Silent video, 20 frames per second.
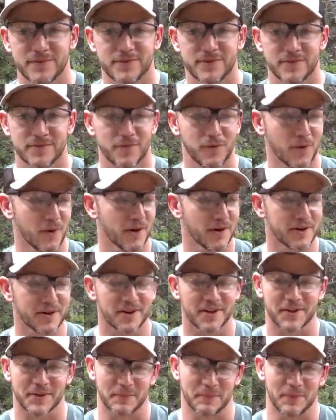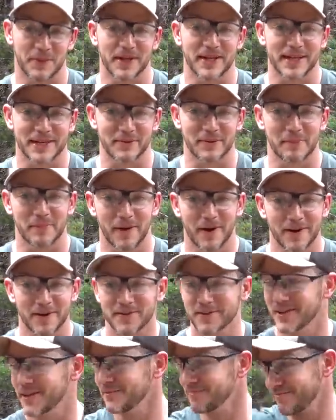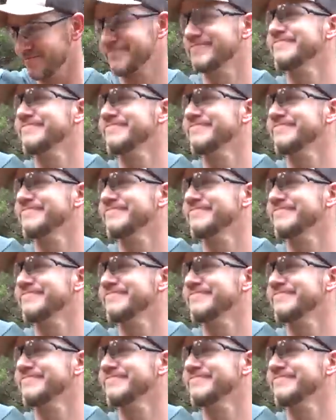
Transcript: $400 blanket we bought over there.